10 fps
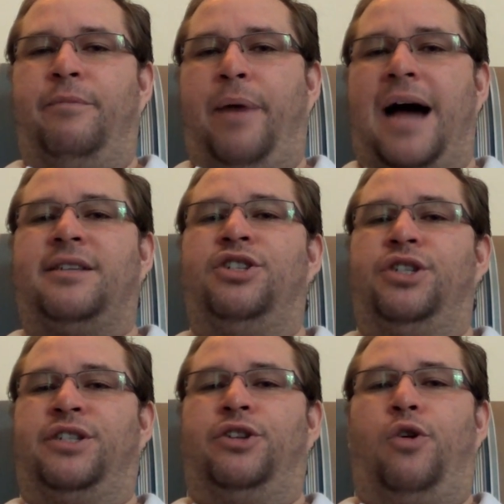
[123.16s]
of the
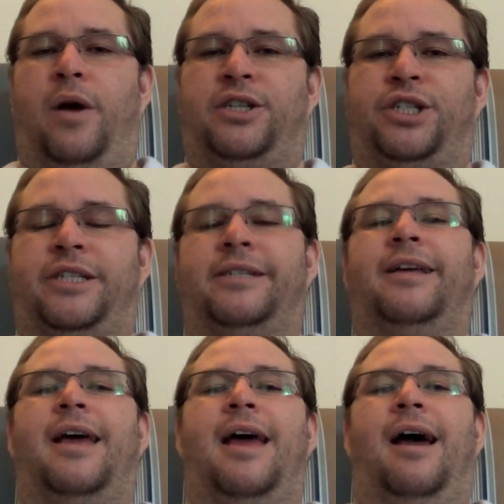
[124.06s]
passages in question.
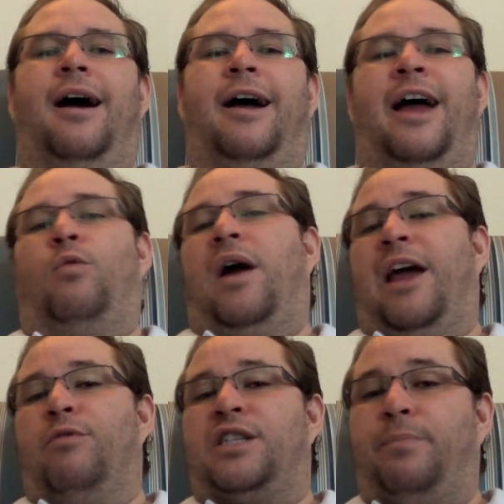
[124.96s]
And while
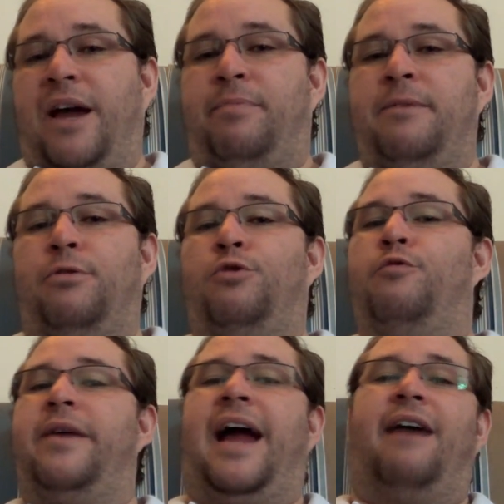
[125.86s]
I respect people
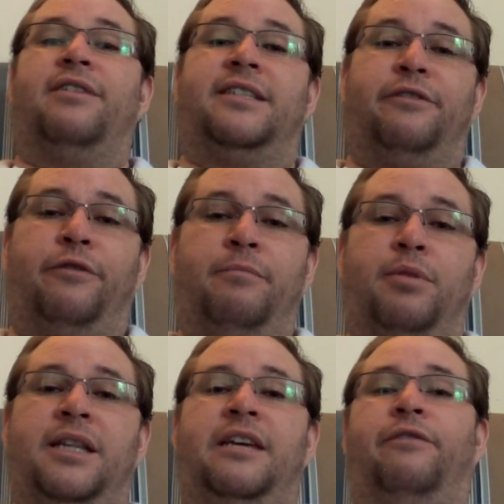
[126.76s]
who may have a different
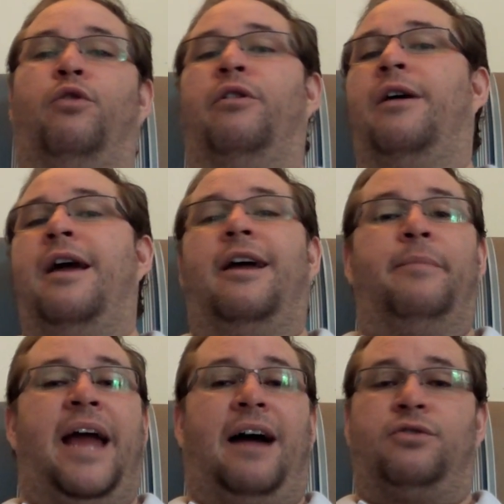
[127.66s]
belief or
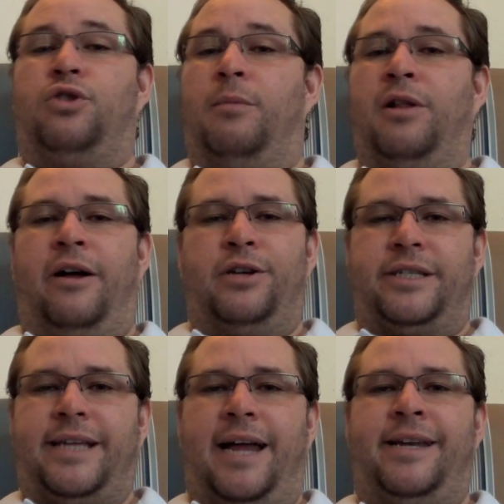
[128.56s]
may have trouble
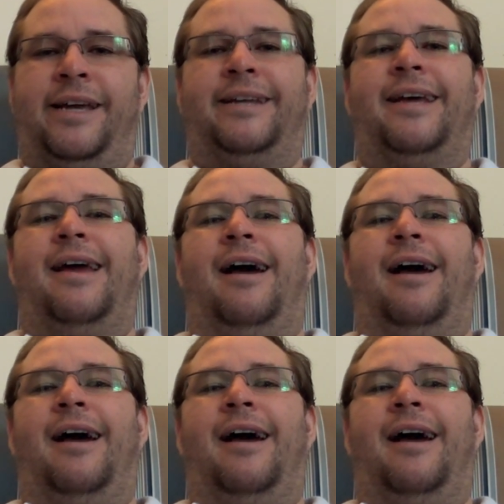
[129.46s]
understanding it,